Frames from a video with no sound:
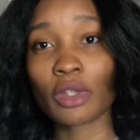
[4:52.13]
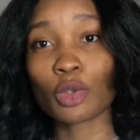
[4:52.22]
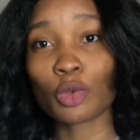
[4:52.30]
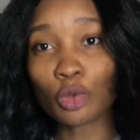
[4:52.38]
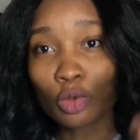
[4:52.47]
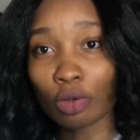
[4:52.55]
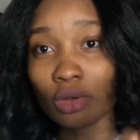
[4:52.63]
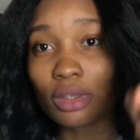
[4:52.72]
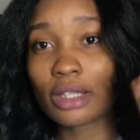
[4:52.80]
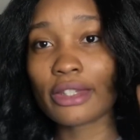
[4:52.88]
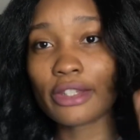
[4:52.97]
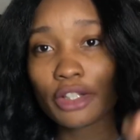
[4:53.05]
Google,
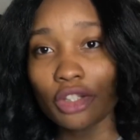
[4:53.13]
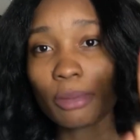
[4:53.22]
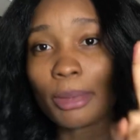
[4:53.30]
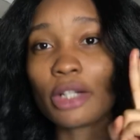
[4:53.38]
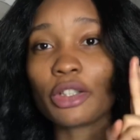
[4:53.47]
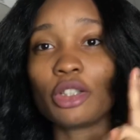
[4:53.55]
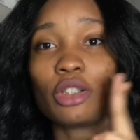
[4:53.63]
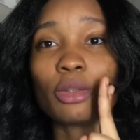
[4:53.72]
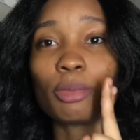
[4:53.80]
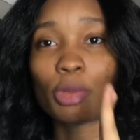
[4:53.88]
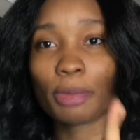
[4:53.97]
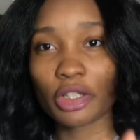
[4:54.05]
search about your
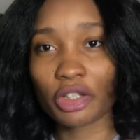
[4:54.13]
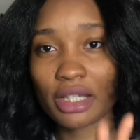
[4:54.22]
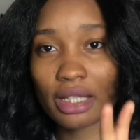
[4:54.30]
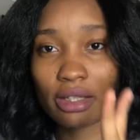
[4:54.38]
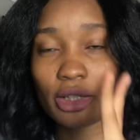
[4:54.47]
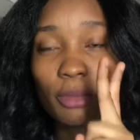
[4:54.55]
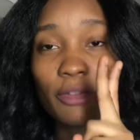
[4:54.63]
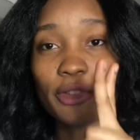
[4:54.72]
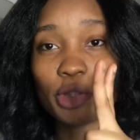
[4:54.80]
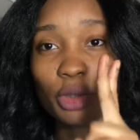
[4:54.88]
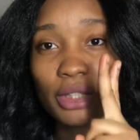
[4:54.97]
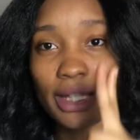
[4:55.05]
prometric center
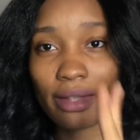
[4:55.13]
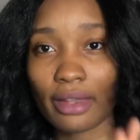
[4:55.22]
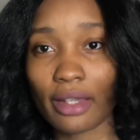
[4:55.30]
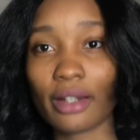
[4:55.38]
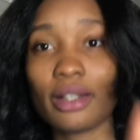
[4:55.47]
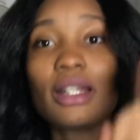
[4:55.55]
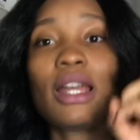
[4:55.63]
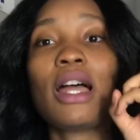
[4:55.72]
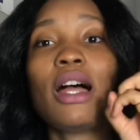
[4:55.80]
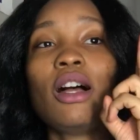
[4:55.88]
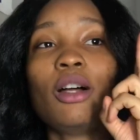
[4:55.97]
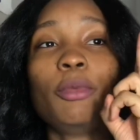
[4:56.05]
before you get there.
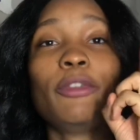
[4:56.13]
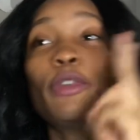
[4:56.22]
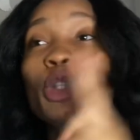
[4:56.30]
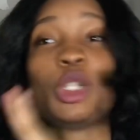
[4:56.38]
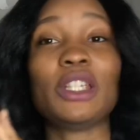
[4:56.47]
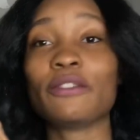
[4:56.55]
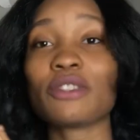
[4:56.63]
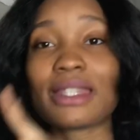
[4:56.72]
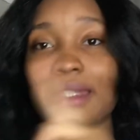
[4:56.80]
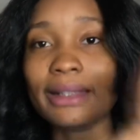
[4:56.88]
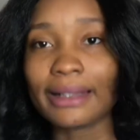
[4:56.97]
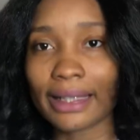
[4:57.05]
Before you even
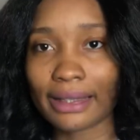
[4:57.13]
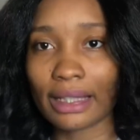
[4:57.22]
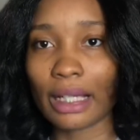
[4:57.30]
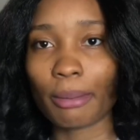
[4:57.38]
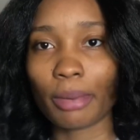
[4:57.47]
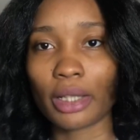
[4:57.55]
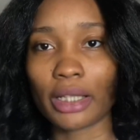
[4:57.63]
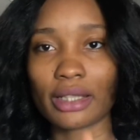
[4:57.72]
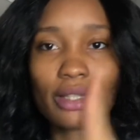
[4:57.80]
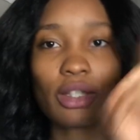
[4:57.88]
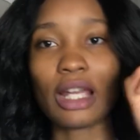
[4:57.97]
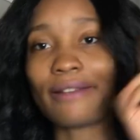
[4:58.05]
select that
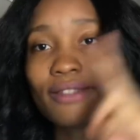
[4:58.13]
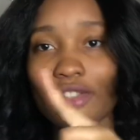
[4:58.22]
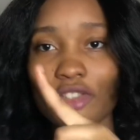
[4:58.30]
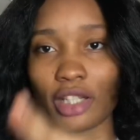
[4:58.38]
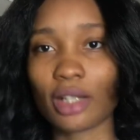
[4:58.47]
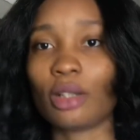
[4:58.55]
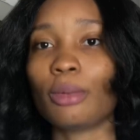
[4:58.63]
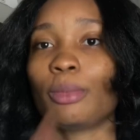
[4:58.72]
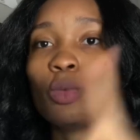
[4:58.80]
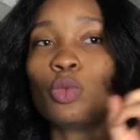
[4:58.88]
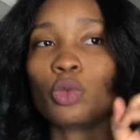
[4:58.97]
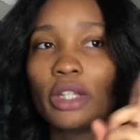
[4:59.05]
place, you have to check up
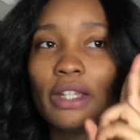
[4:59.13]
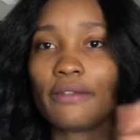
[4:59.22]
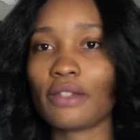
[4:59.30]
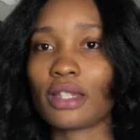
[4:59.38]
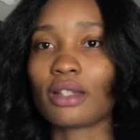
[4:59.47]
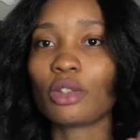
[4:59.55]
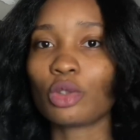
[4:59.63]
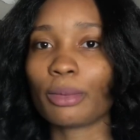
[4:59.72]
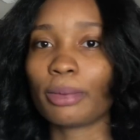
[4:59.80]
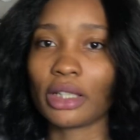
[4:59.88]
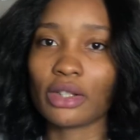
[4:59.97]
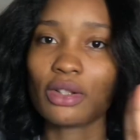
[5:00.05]
if it's a good
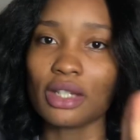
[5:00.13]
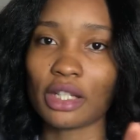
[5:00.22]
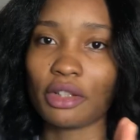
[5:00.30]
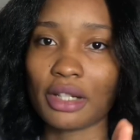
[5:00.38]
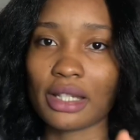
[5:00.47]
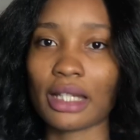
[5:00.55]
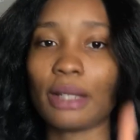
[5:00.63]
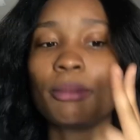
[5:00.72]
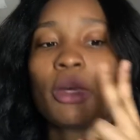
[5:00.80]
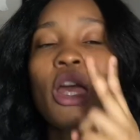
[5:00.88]
place to take your exam.